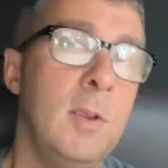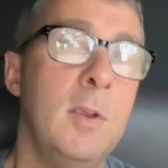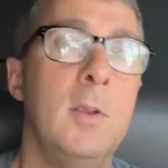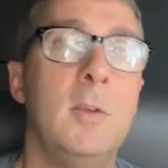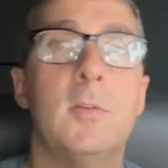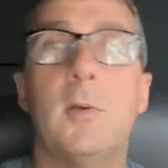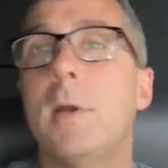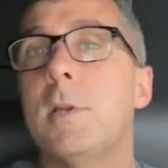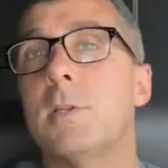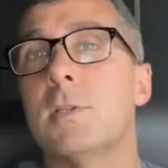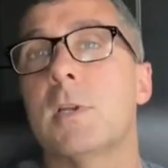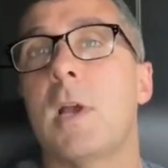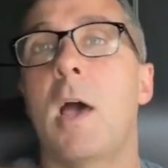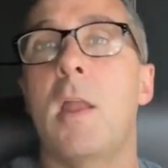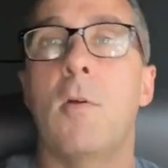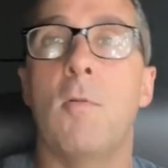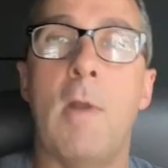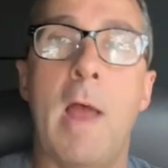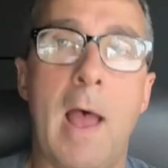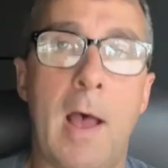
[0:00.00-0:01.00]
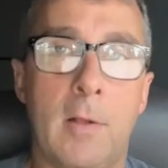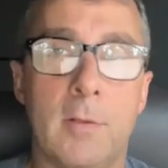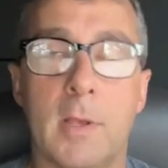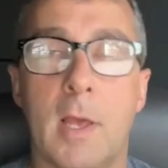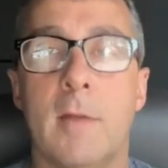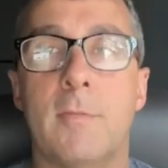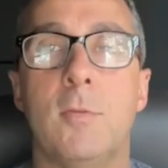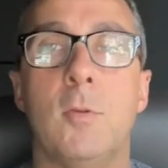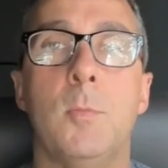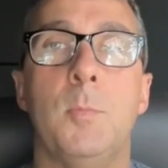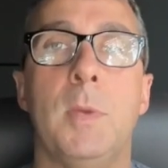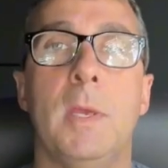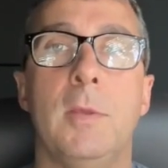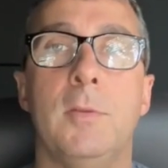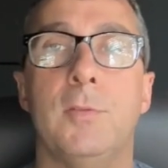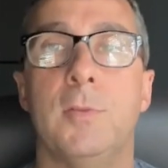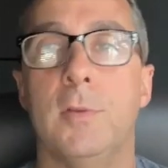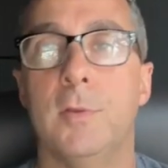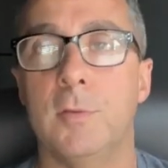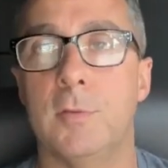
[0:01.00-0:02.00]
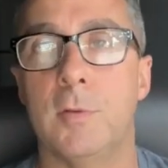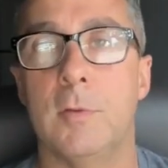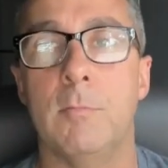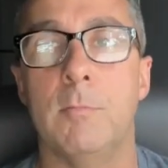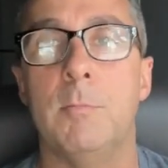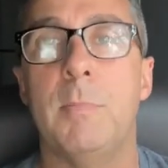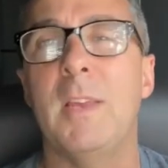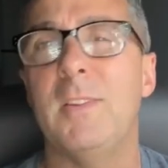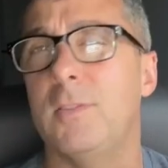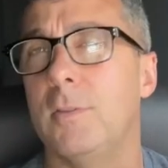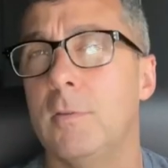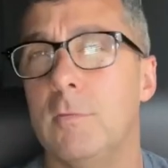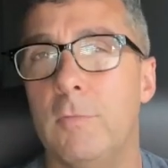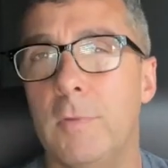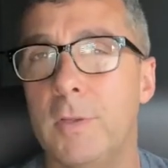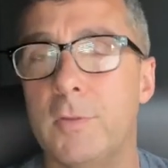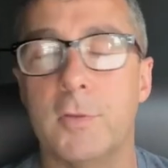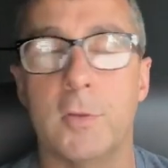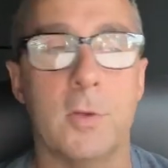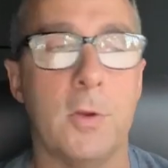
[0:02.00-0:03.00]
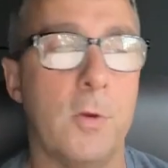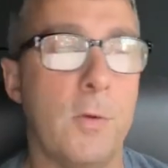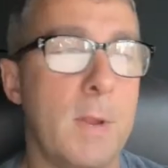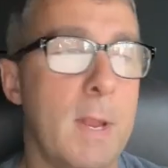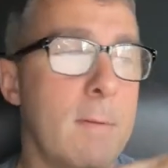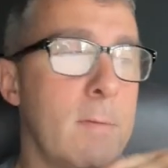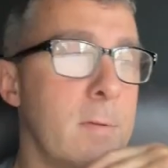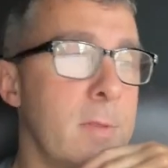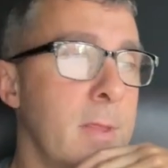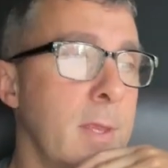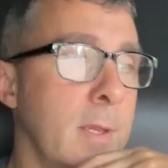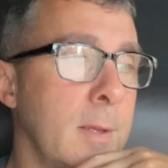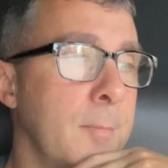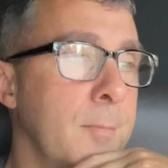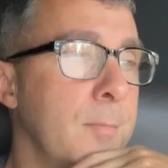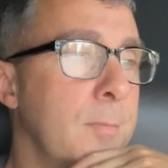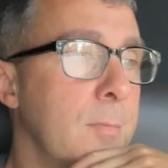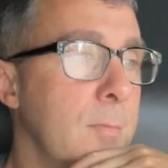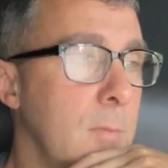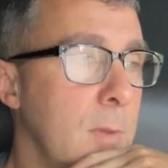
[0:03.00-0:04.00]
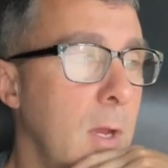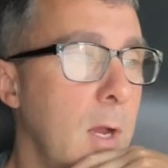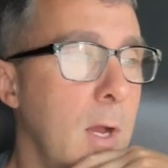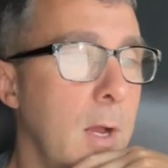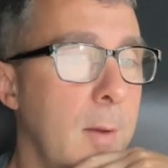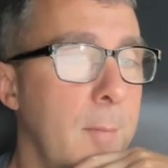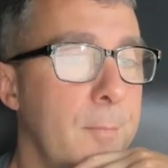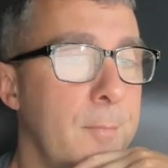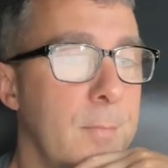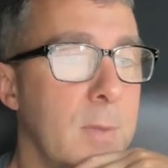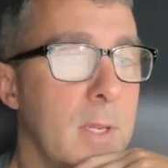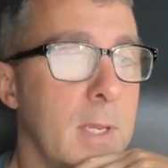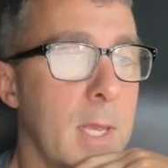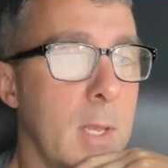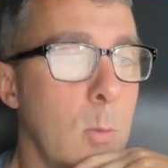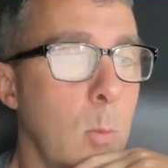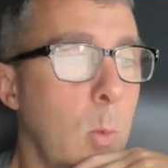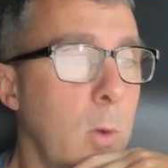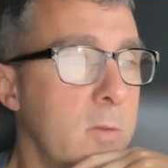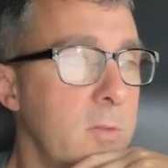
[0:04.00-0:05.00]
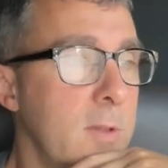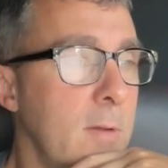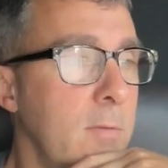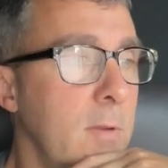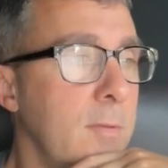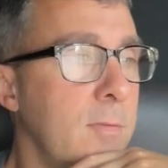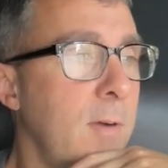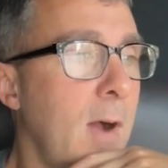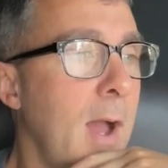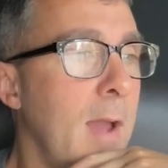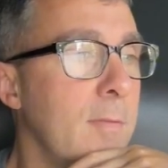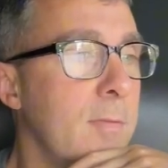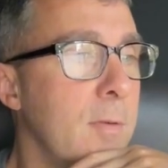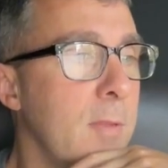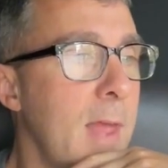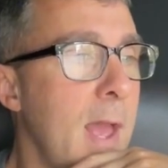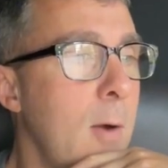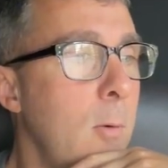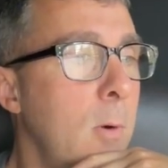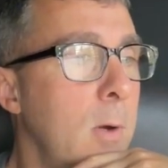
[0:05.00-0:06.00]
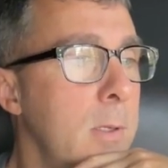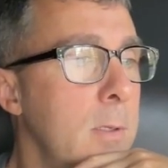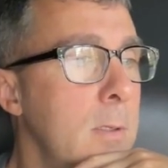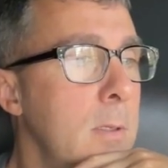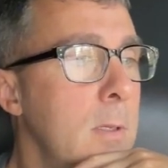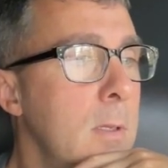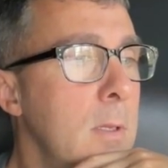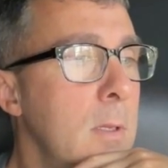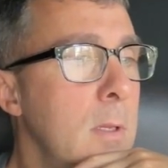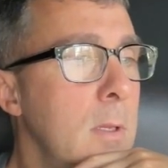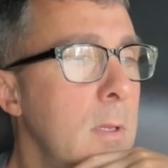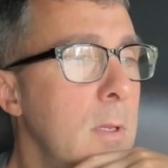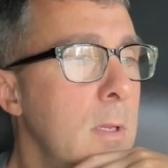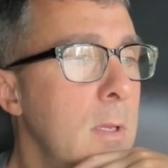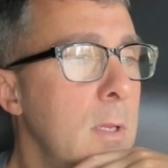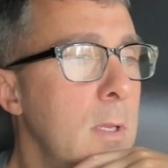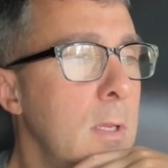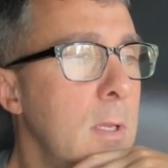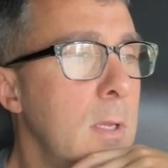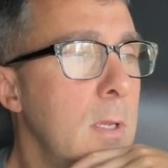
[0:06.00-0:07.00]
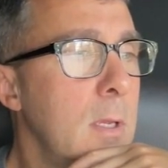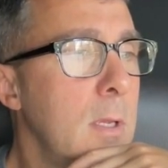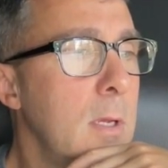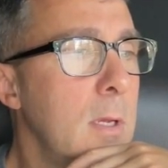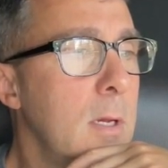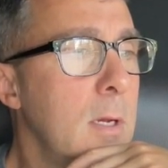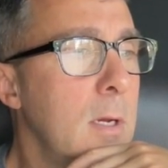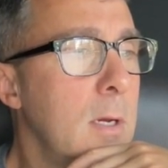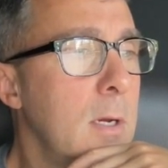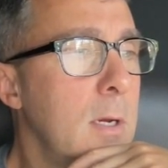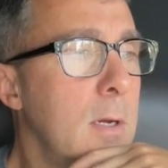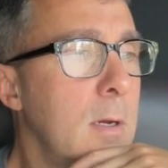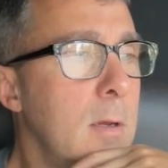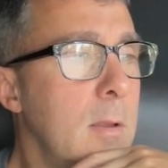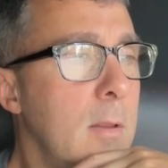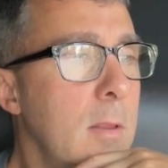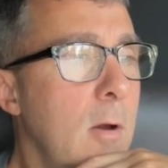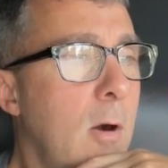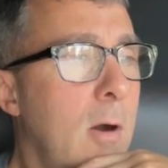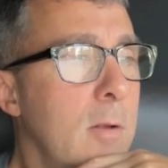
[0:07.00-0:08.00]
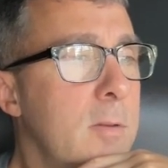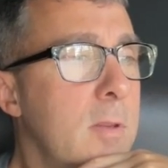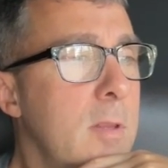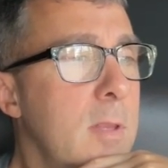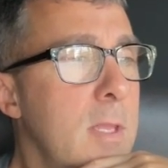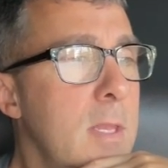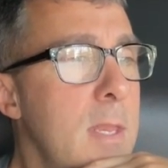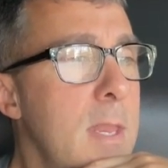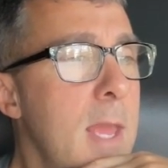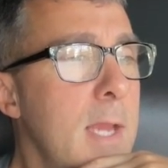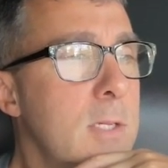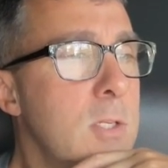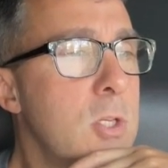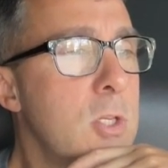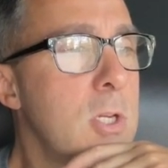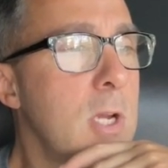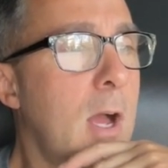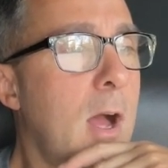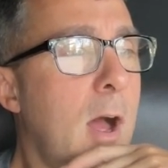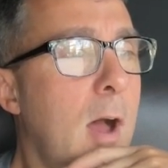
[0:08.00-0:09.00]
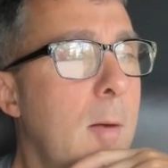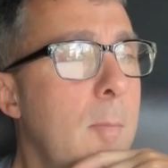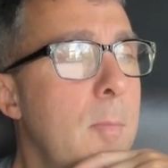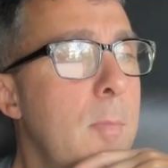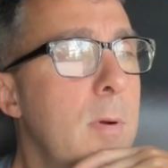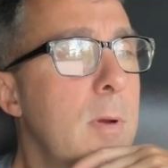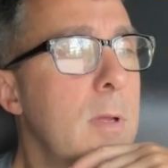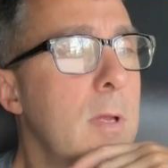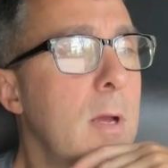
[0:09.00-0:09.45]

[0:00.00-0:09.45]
So I just gone around, got a few pieces, and basically resecured everything. Again, $175 for that one. On to the next job.